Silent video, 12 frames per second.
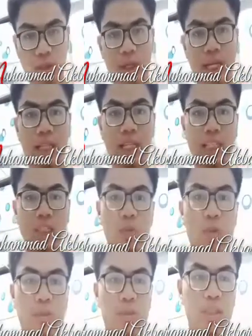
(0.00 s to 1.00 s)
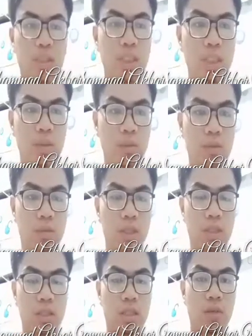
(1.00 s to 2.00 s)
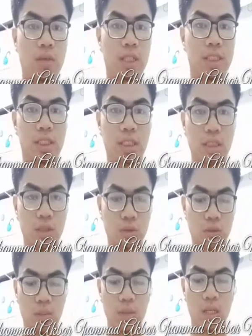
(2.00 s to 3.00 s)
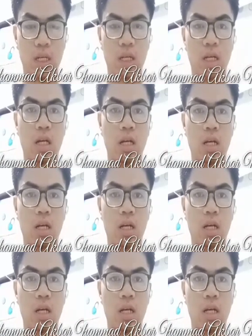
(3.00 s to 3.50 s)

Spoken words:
Okay, thanks for the opportunity from our lecture to give me a